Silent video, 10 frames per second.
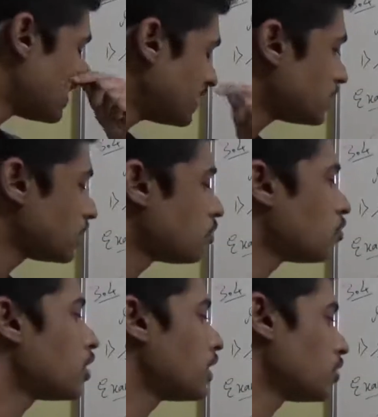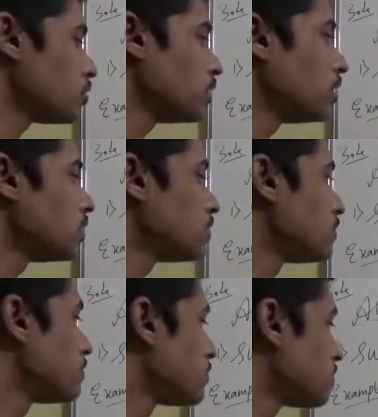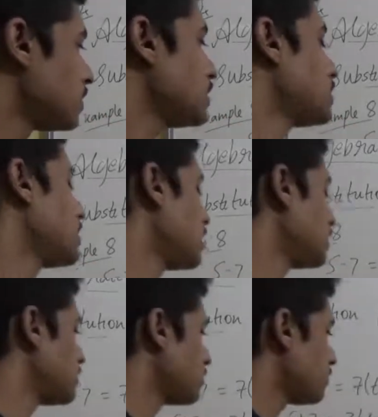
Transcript: is 42. That's it, guys.